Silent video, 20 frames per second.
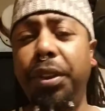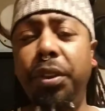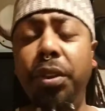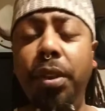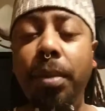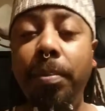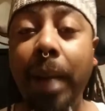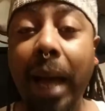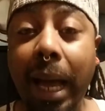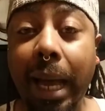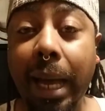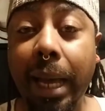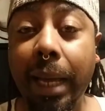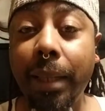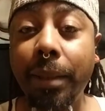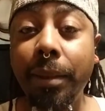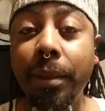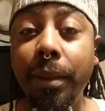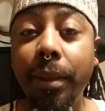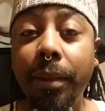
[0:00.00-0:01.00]
you in mind,
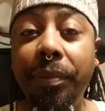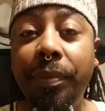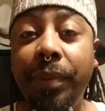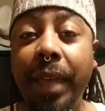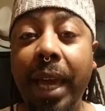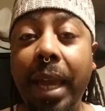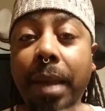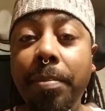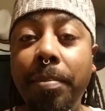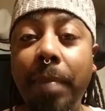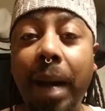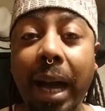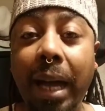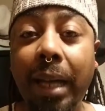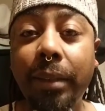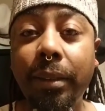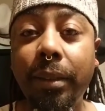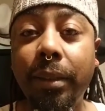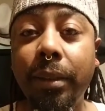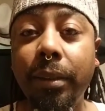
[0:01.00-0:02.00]
they
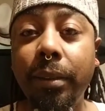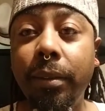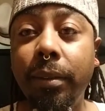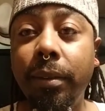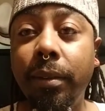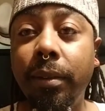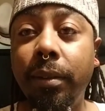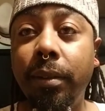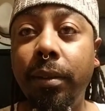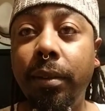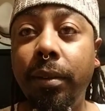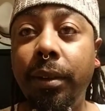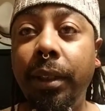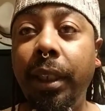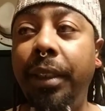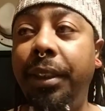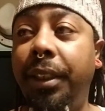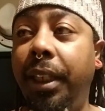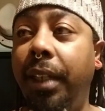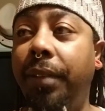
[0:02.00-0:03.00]
mosque. Yeah,
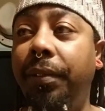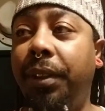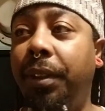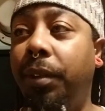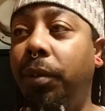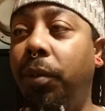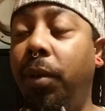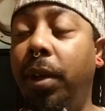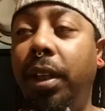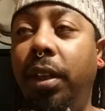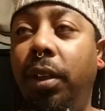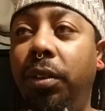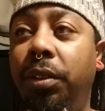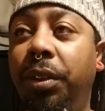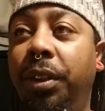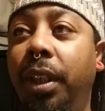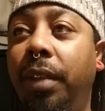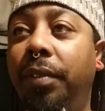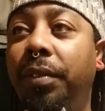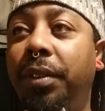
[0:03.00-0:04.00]
Jefferson, one of those.
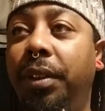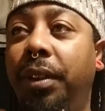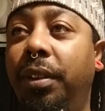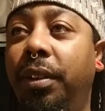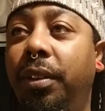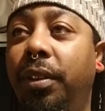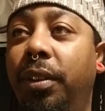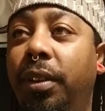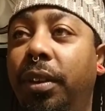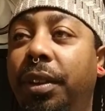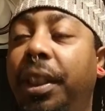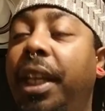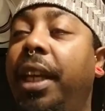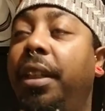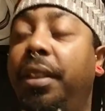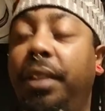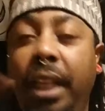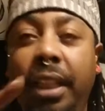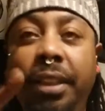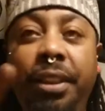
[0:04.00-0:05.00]
Jefferson or yeah,
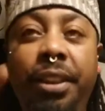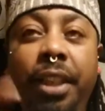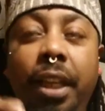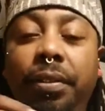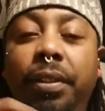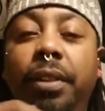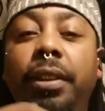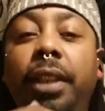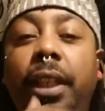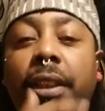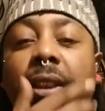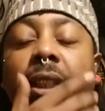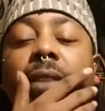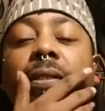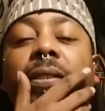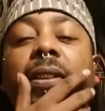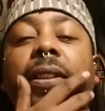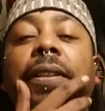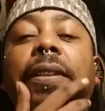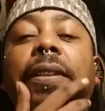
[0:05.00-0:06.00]
that's Jefferson. That's Jefferson.